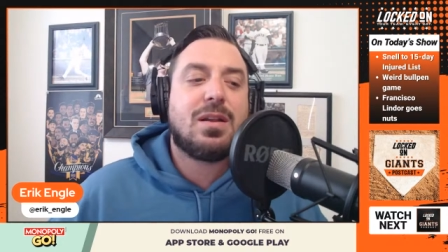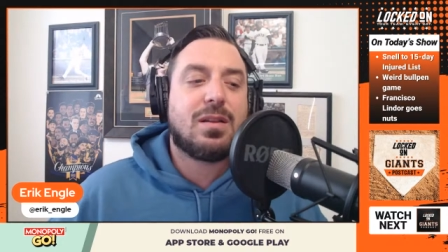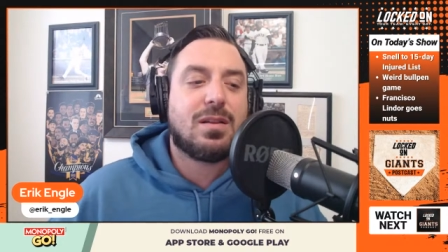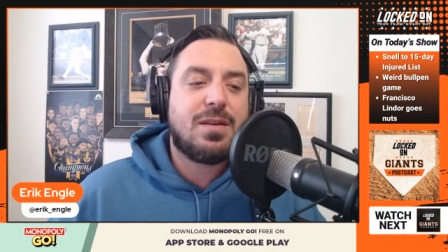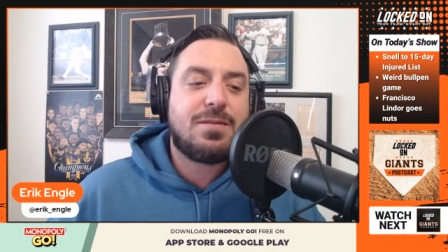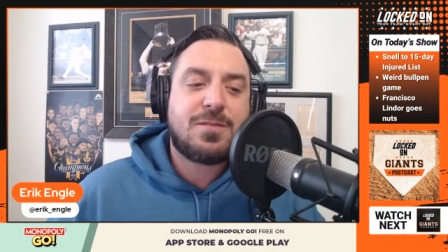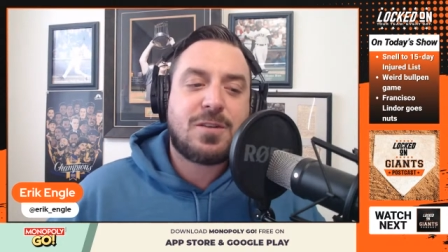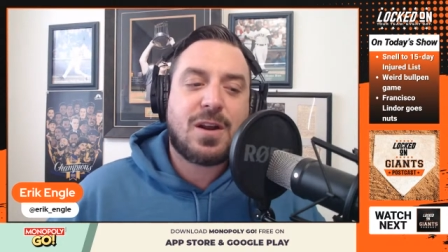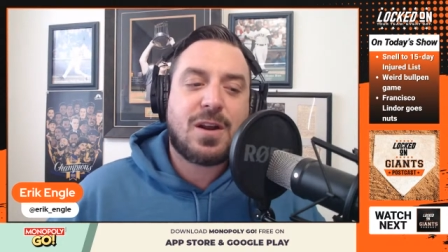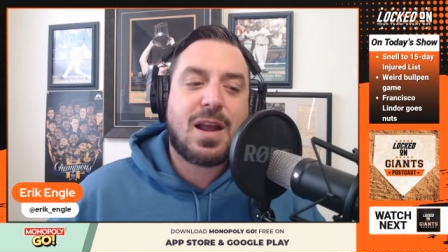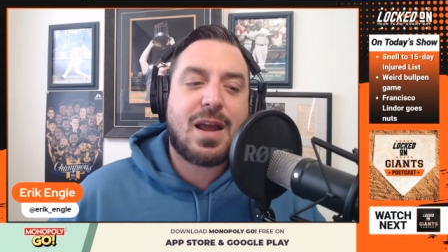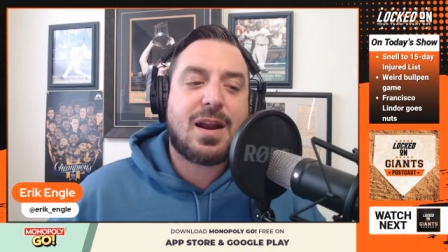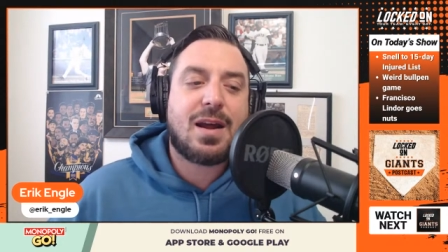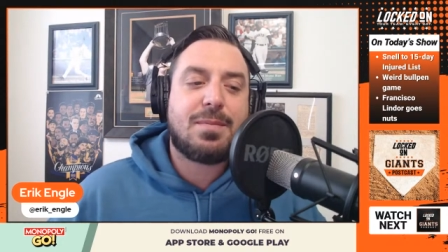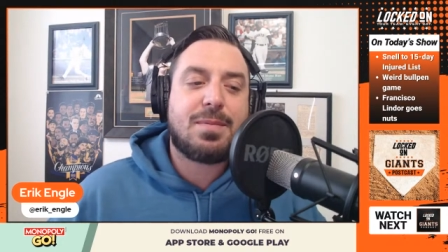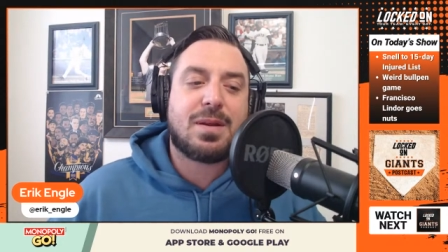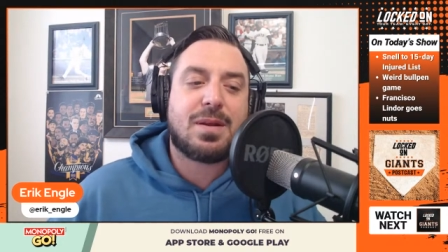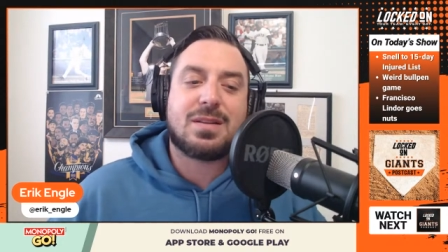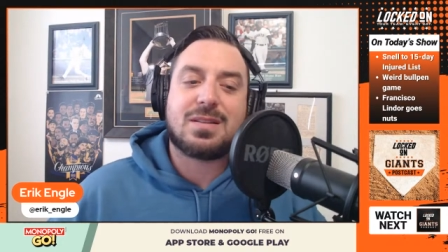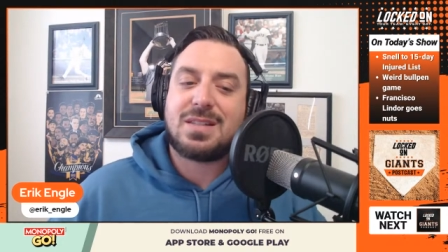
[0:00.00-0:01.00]
lift your head
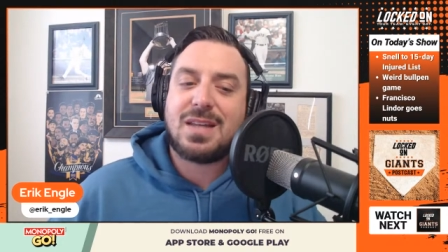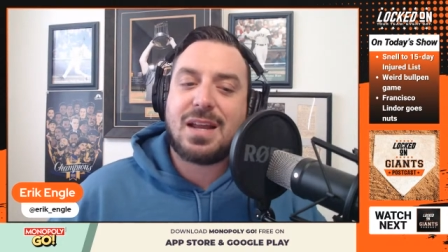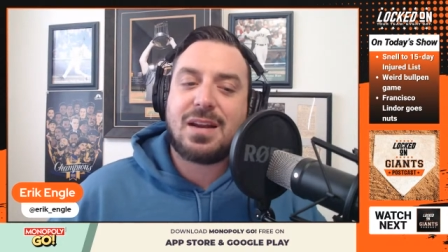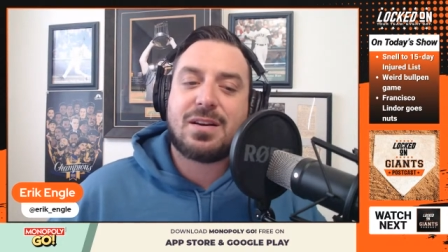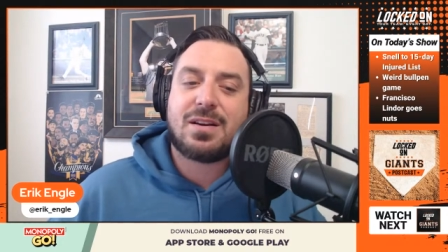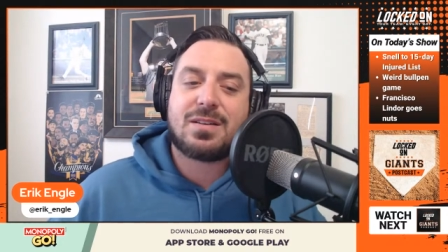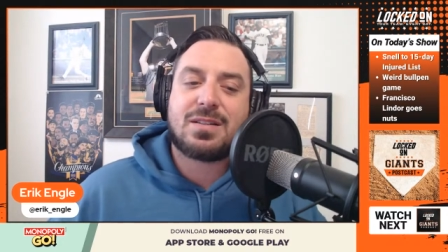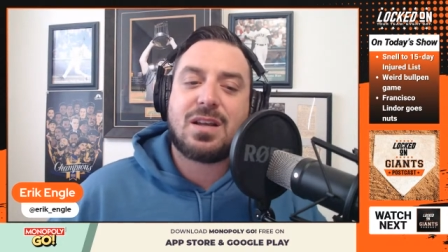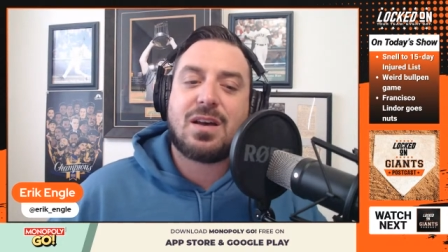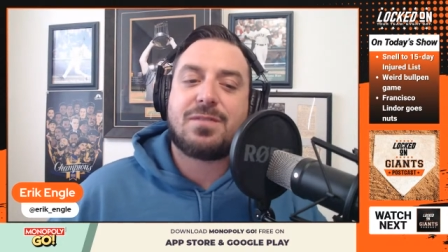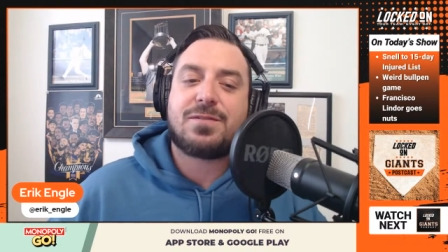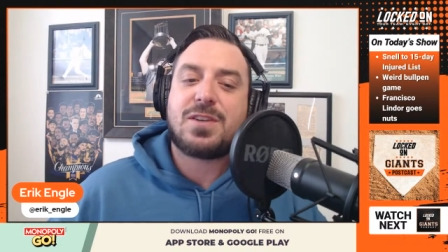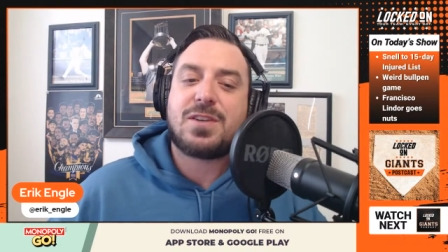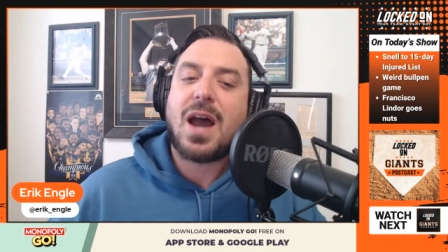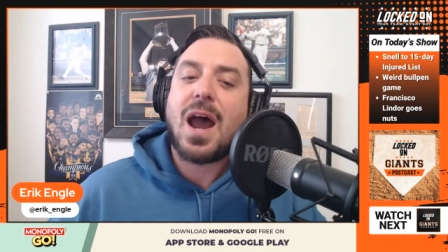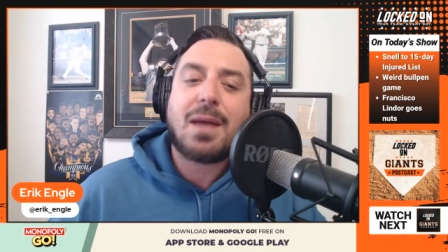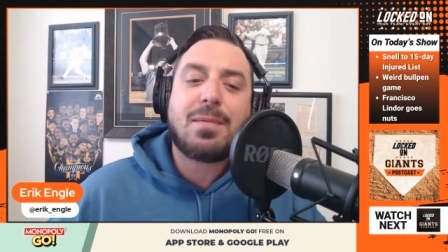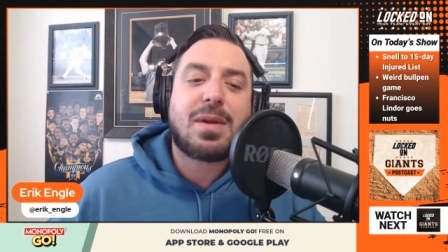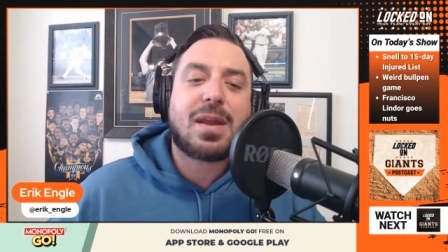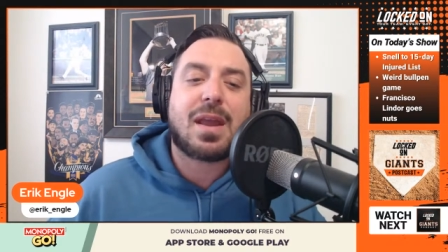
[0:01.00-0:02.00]
up, and say to yourself,
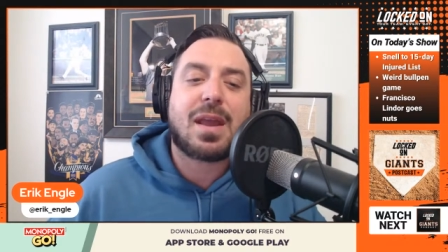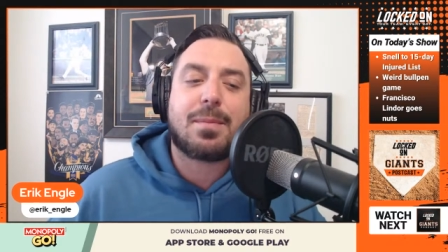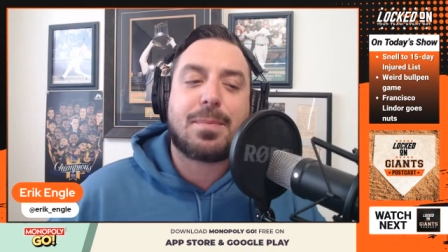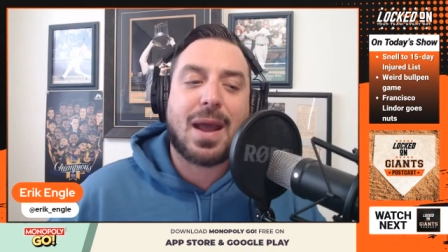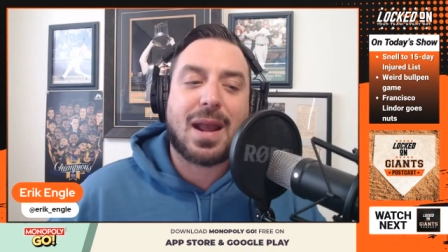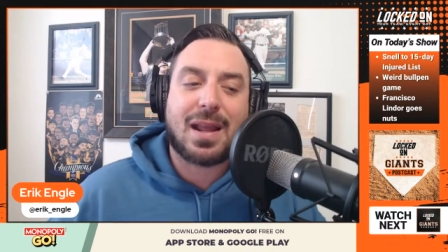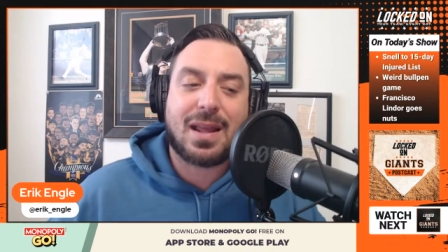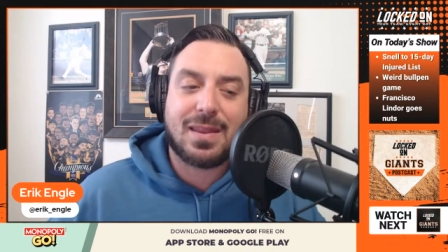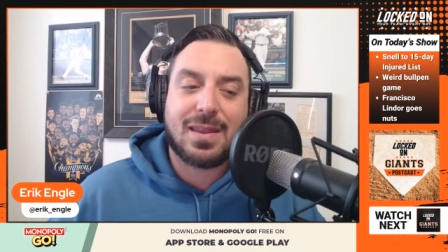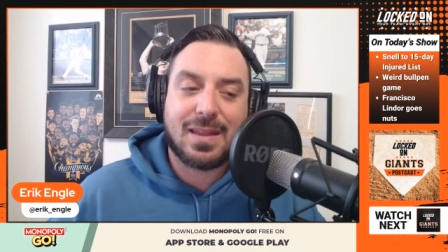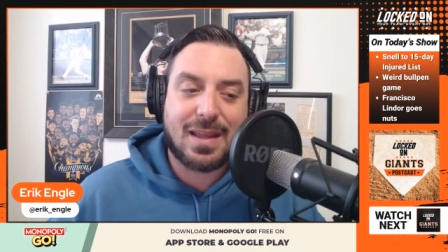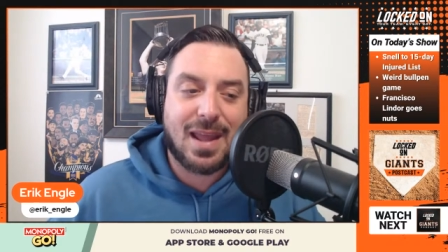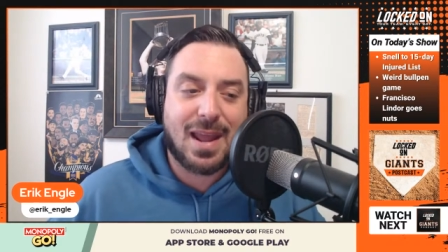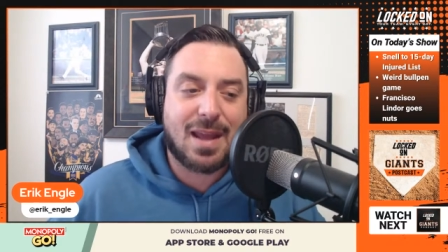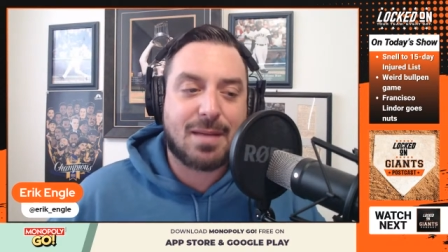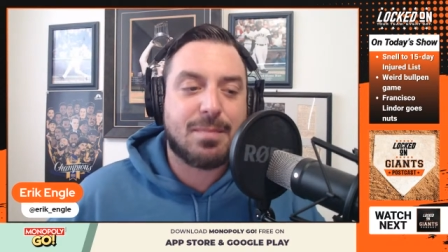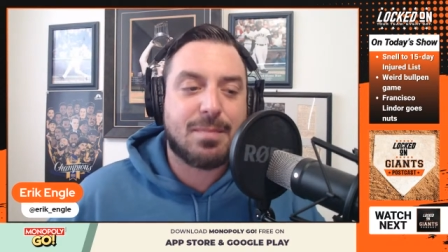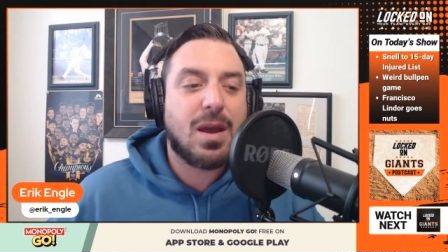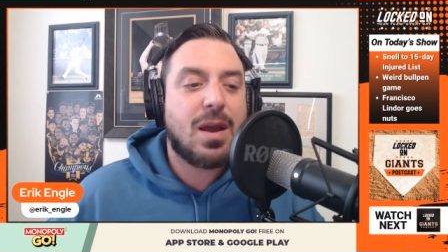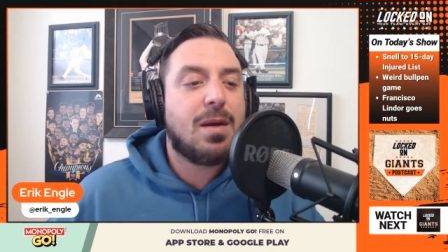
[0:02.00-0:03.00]
time to get back in the
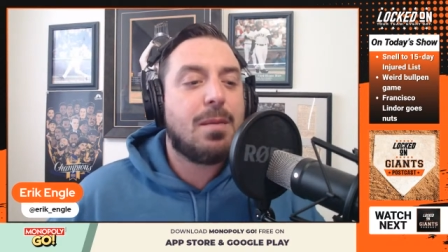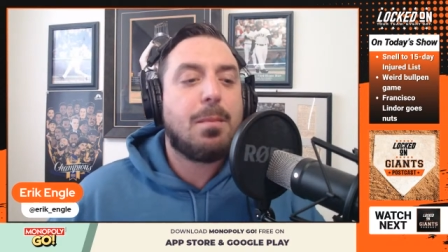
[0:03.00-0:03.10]
game.